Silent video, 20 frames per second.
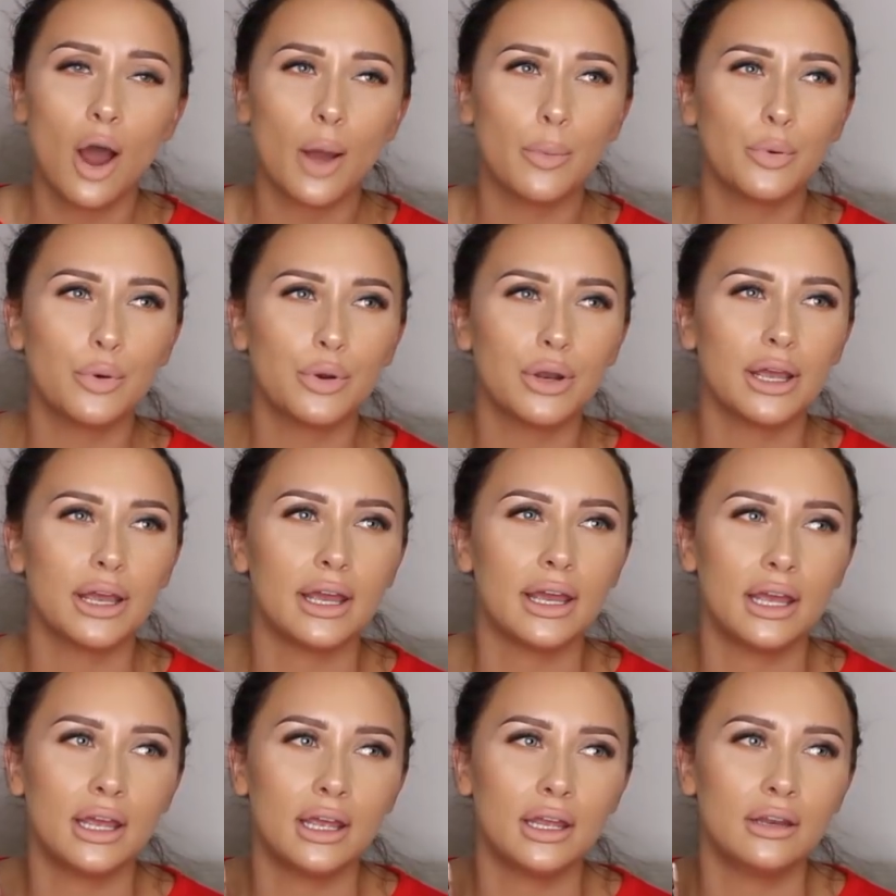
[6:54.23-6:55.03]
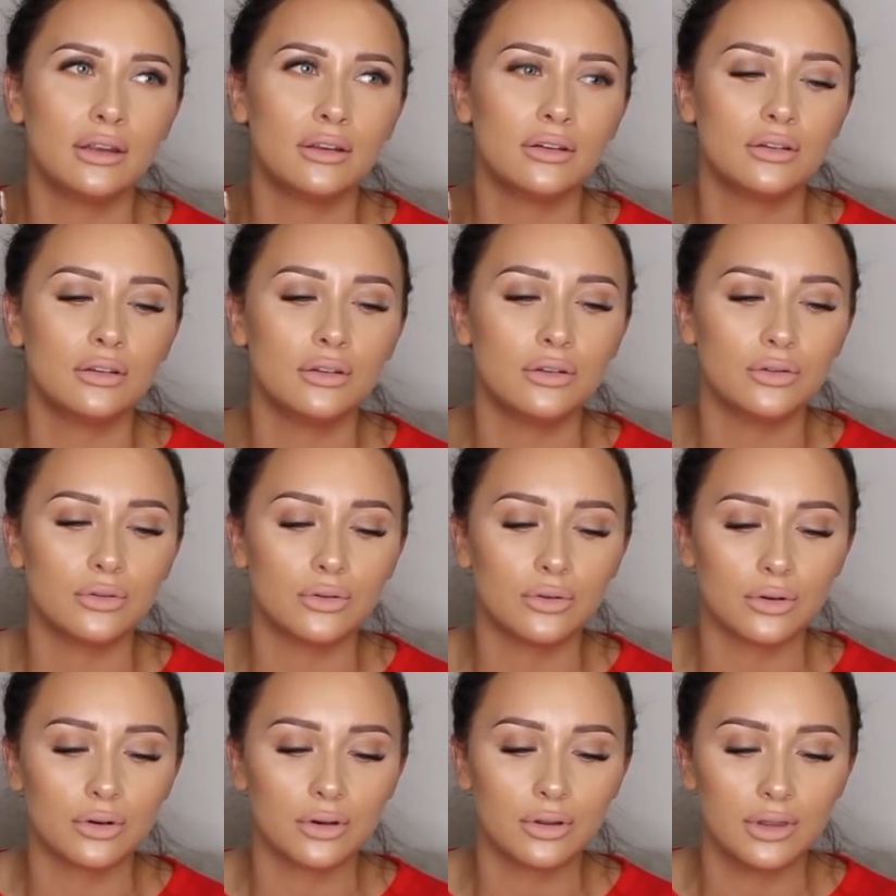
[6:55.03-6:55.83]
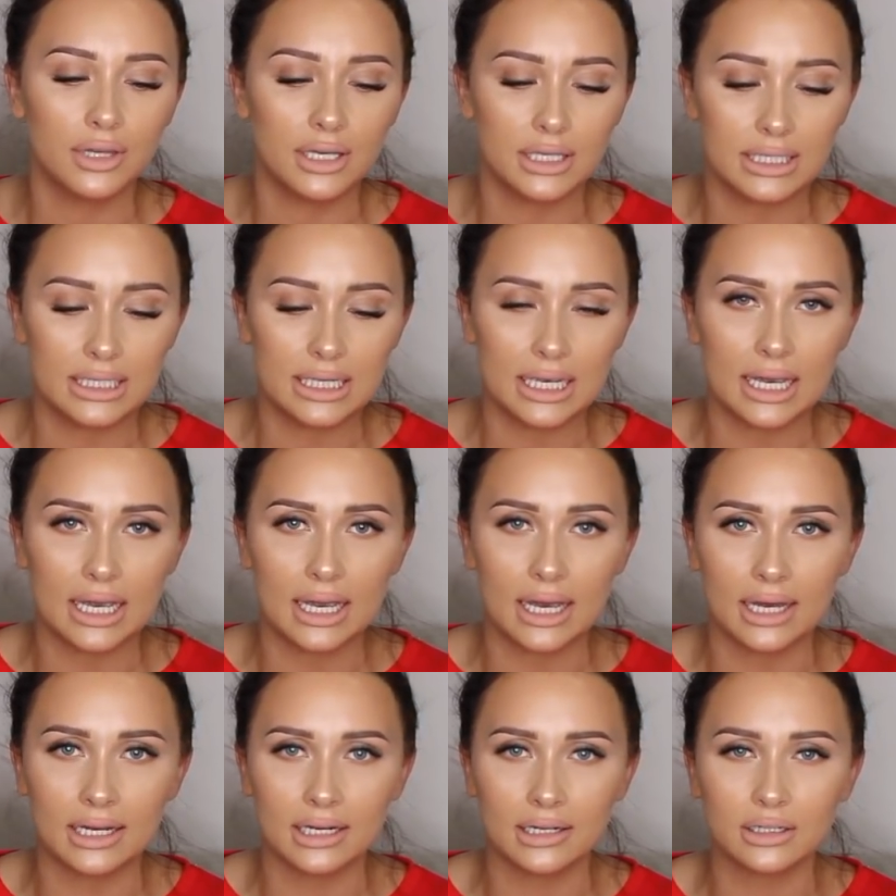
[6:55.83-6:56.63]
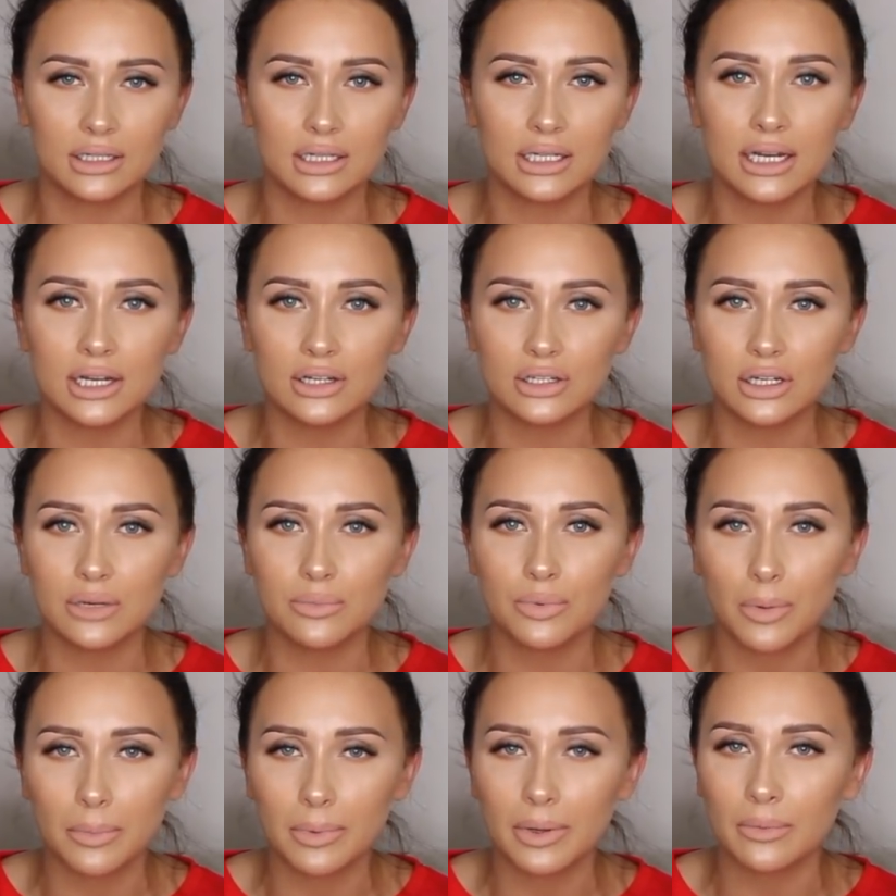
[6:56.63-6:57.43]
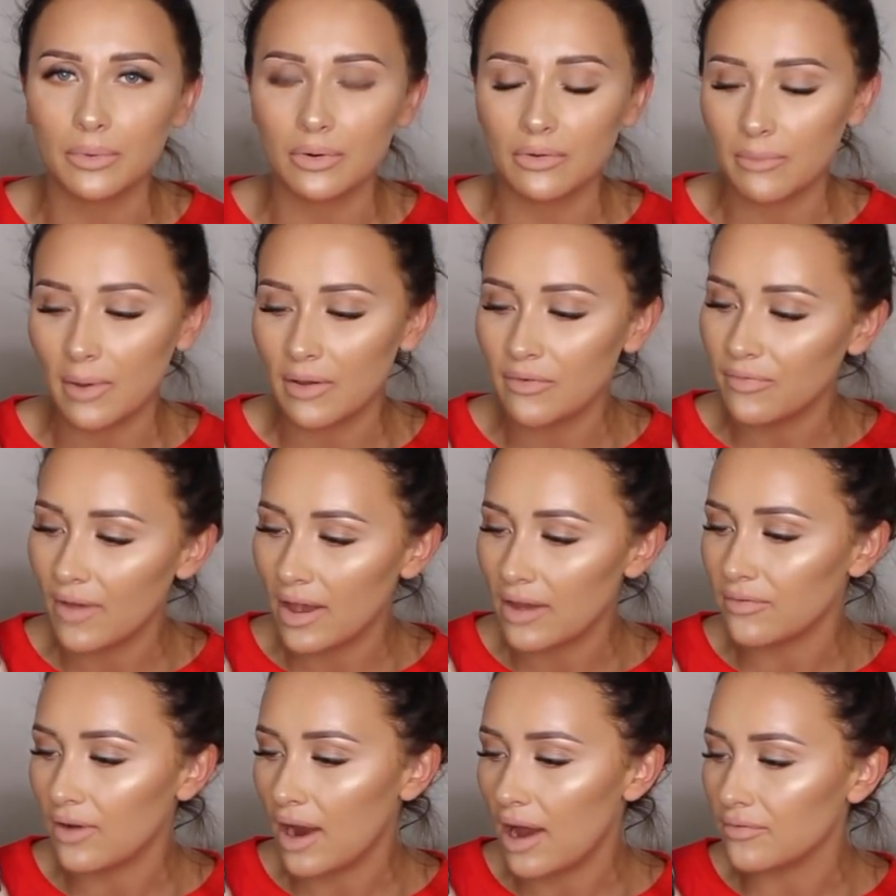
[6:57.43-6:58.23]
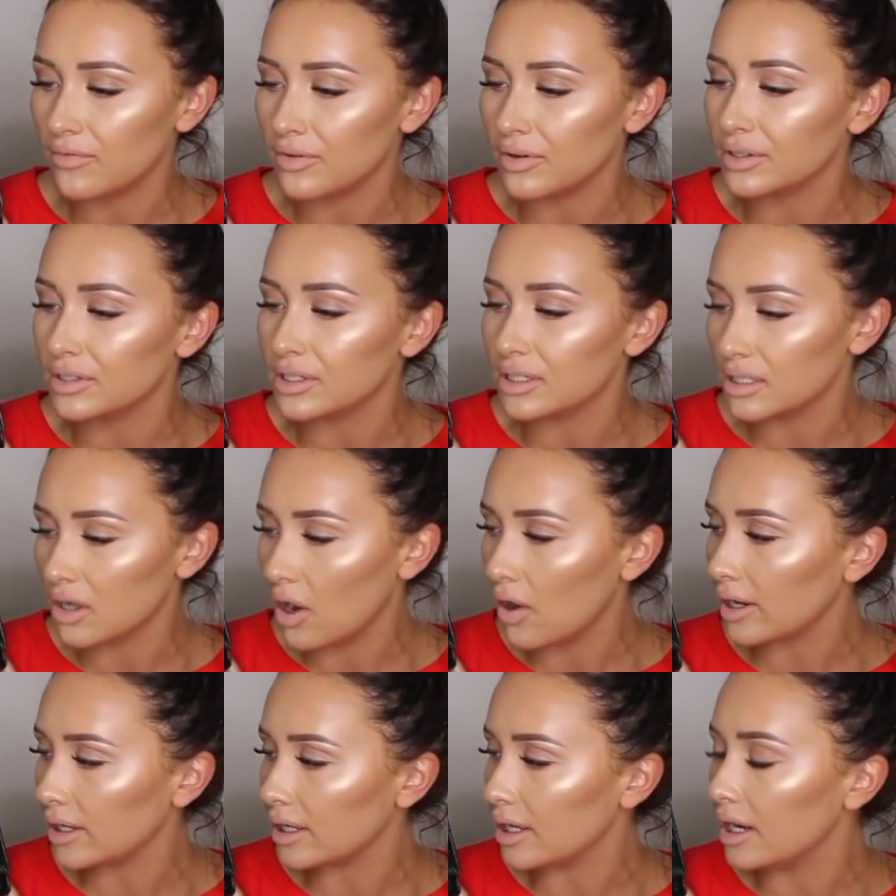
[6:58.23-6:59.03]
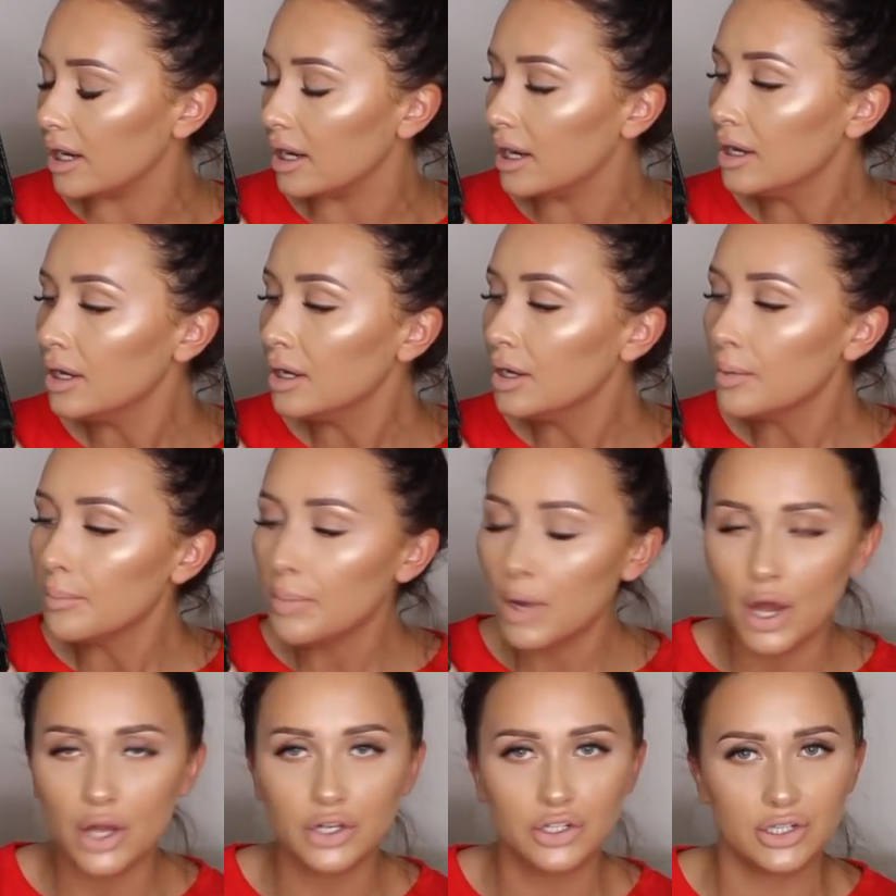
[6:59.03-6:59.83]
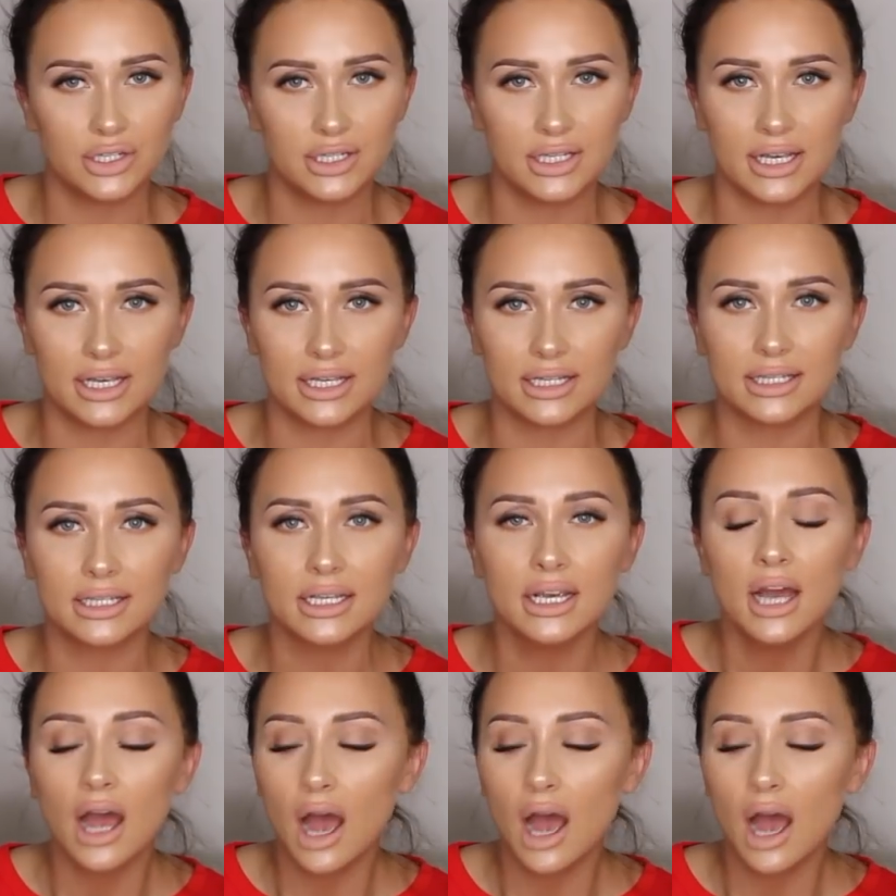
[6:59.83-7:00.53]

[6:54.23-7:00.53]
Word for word: I bought it in New York this year and it's literally probably one of my favourite ever designer purchases.